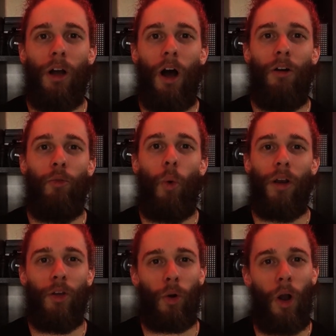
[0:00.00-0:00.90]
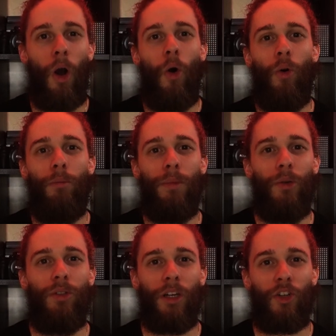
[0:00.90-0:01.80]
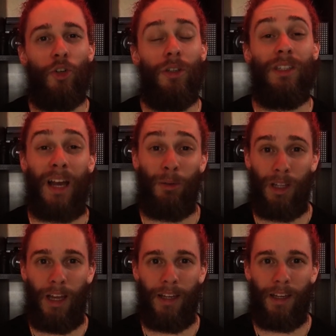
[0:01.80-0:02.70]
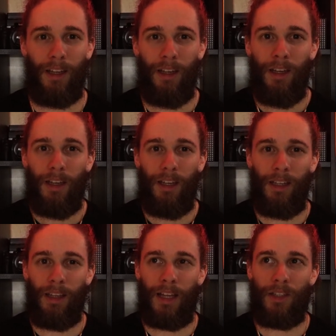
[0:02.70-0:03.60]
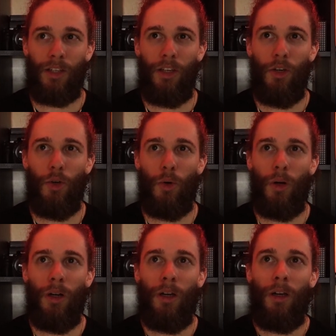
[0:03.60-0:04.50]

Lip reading: of what your own music should sound like. It lets you